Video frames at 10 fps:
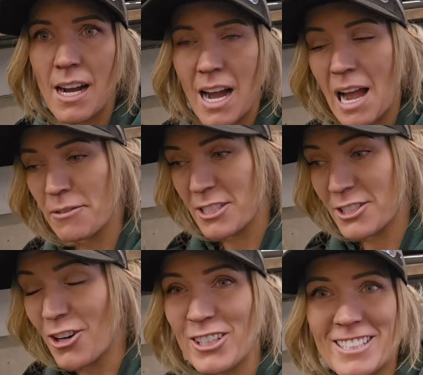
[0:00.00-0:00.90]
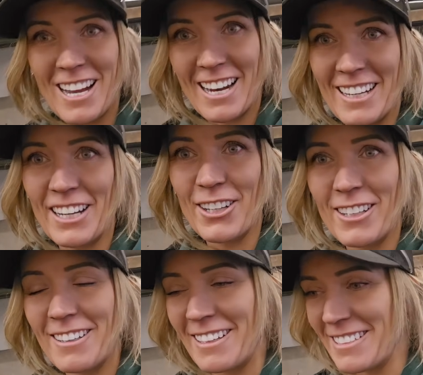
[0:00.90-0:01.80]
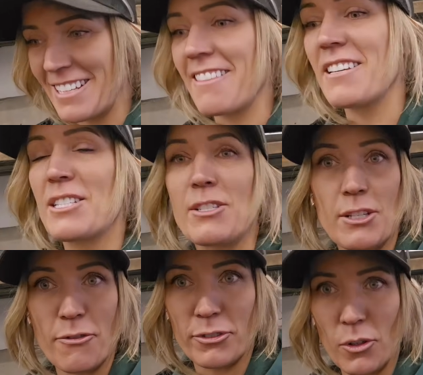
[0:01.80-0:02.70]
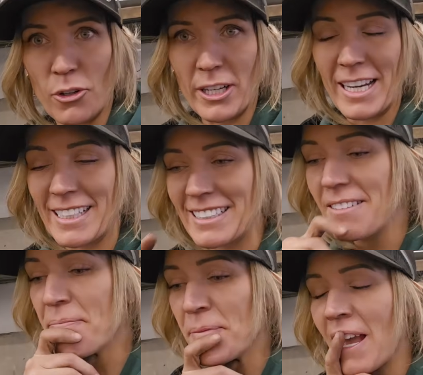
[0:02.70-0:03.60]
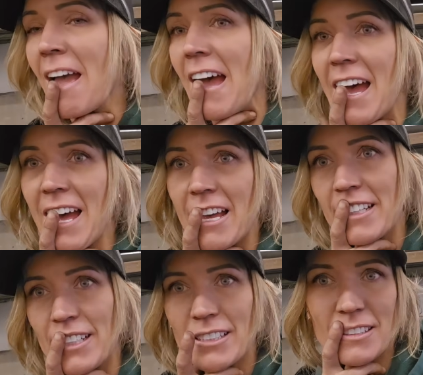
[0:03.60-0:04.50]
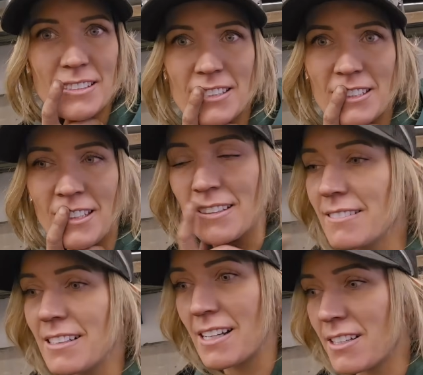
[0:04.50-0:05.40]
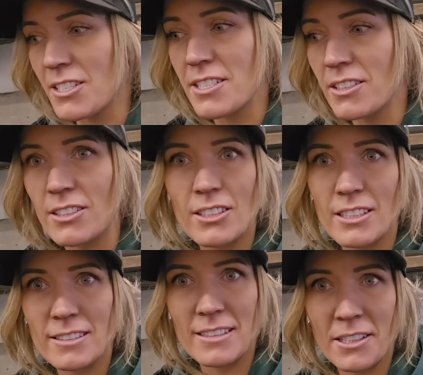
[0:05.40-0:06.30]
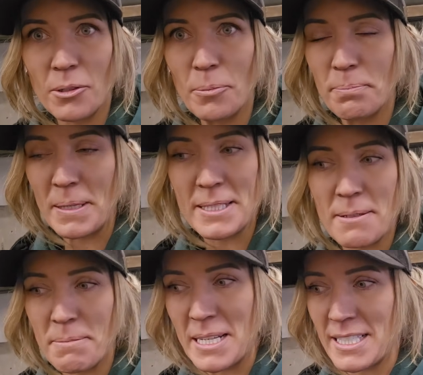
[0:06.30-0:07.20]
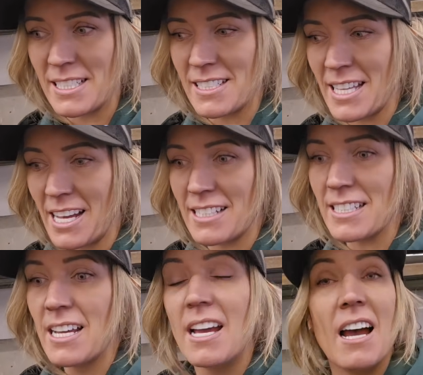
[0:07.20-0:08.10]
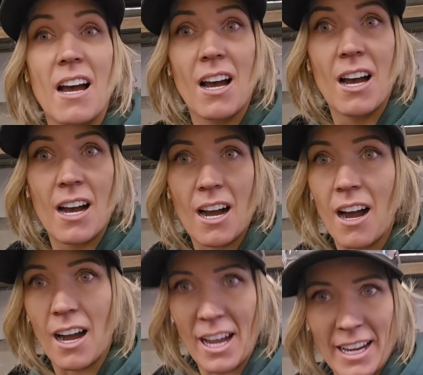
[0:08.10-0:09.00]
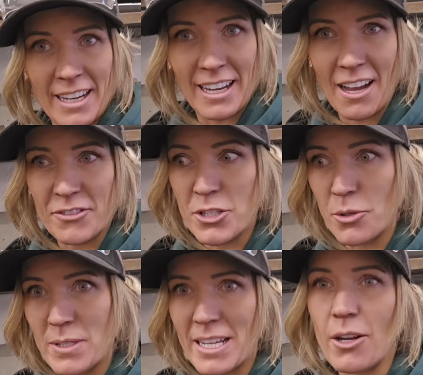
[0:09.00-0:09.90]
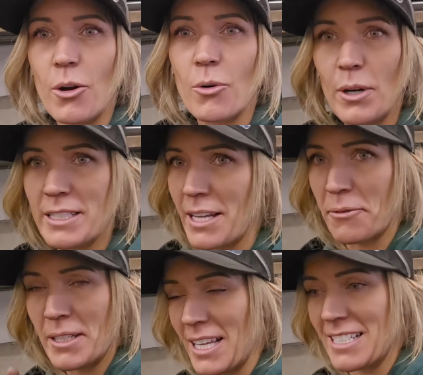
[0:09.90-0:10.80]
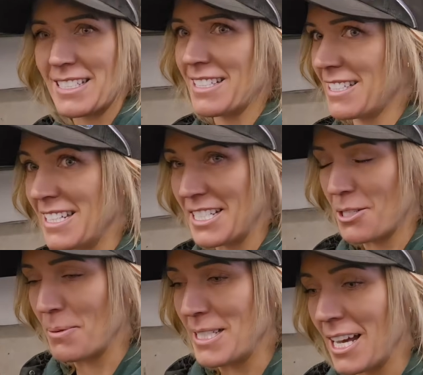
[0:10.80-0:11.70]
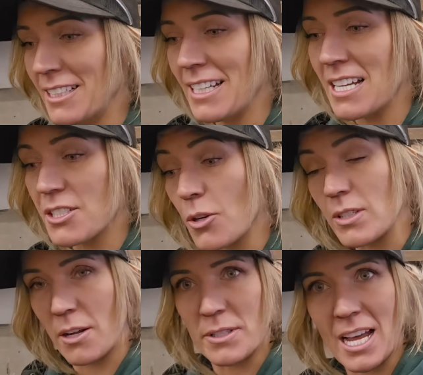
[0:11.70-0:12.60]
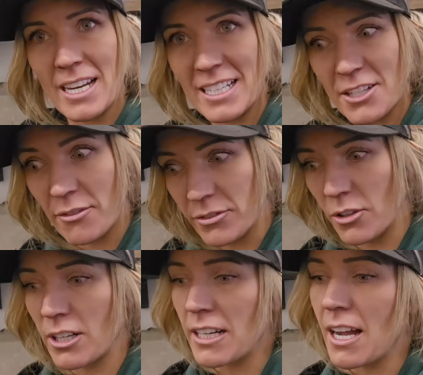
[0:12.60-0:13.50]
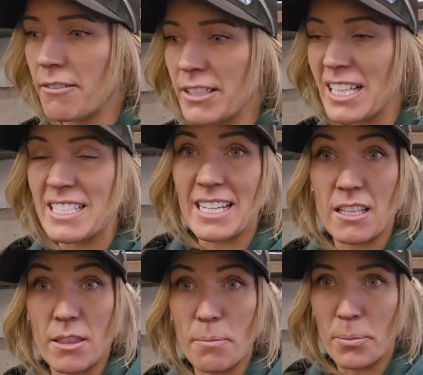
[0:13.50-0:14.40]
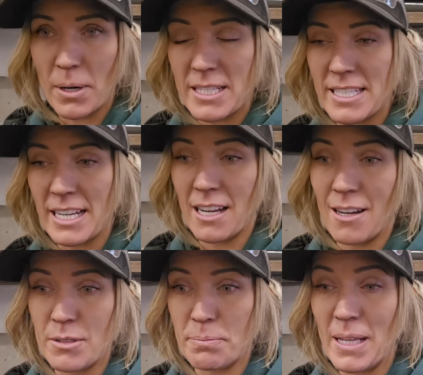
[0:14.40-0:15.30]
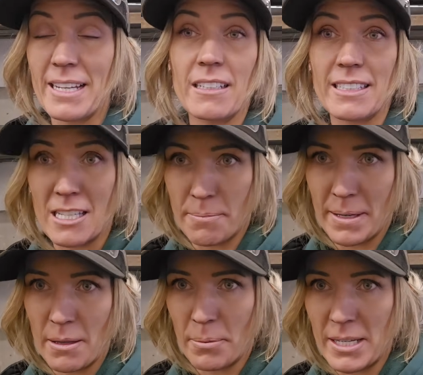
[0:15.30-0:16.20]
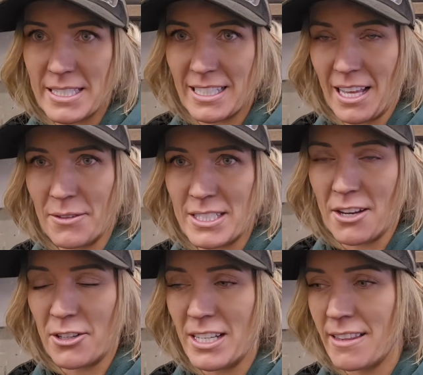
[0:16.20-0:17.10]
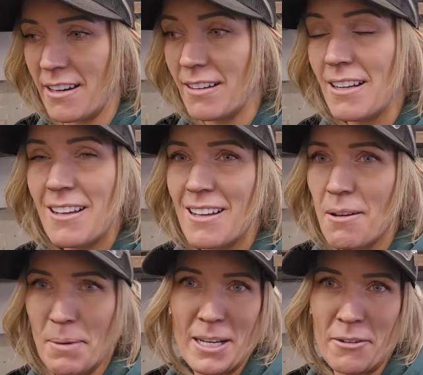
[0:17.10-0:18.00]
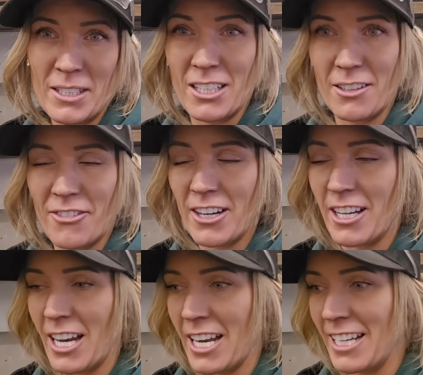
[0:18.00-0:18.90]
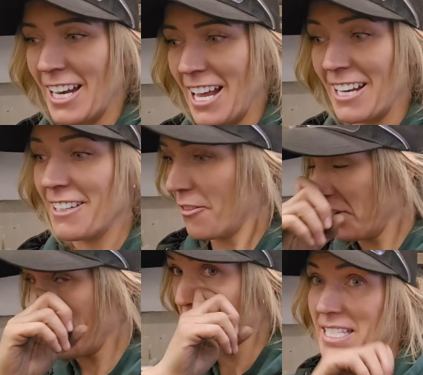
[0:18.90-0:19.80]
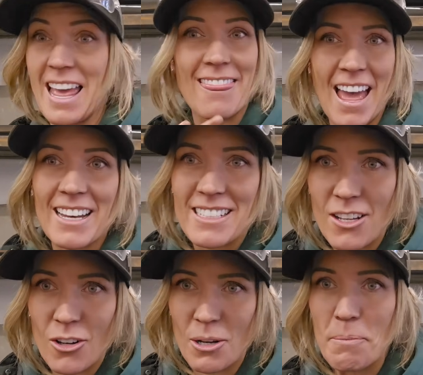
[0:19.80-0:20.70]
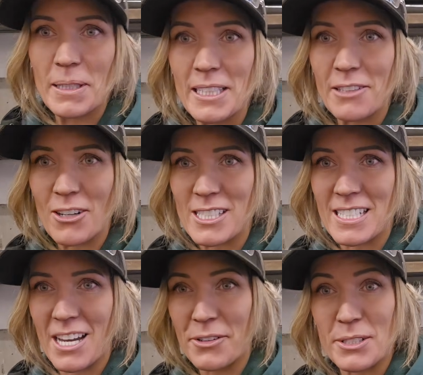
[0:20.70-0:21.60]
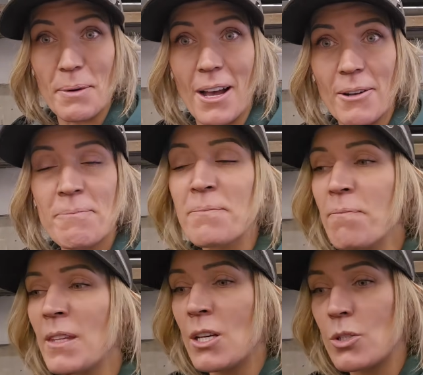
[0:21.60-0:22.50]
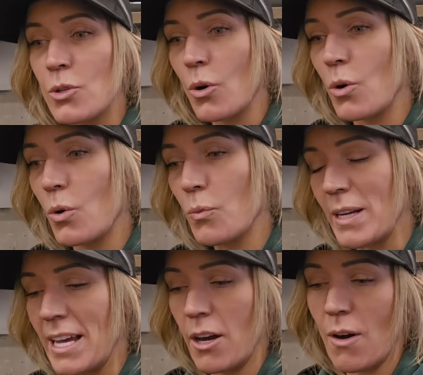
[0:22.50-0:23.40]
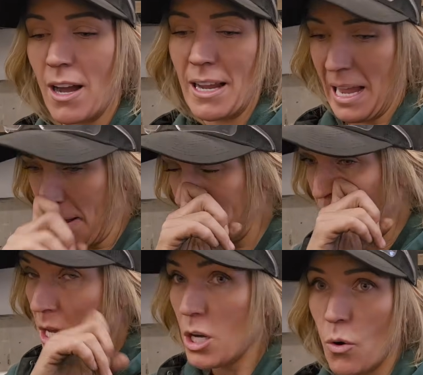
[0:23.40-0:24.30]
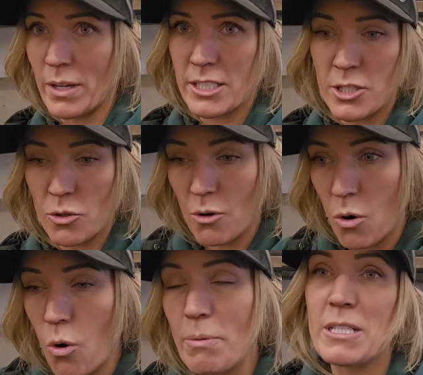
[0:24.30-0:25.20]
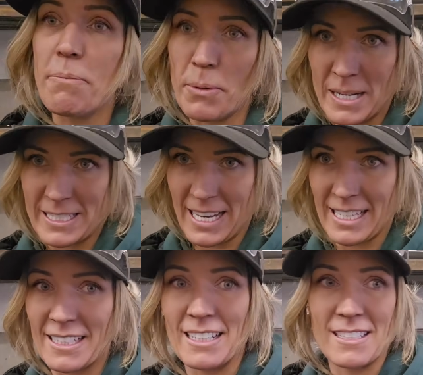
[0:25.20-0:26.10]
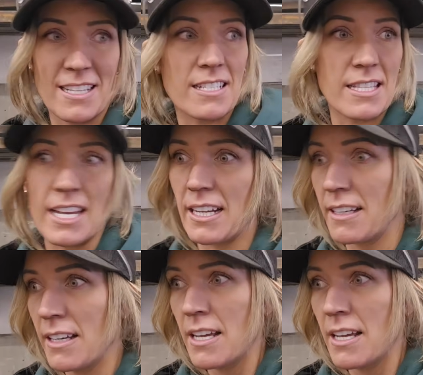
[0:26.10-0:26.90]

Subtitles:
I've started cutting into this flooring, and there's still little bits and pieces that I have to do as I go, as I realize need to be done. And so as I was cutting into the floor, I realized the bracing, I was planning on keeping the bracing that was underneath there, but I didn't really look very good at it, and I've realized that is all completely rusted out as well. So right now I am going to do a whole bunch of bracing into this thing.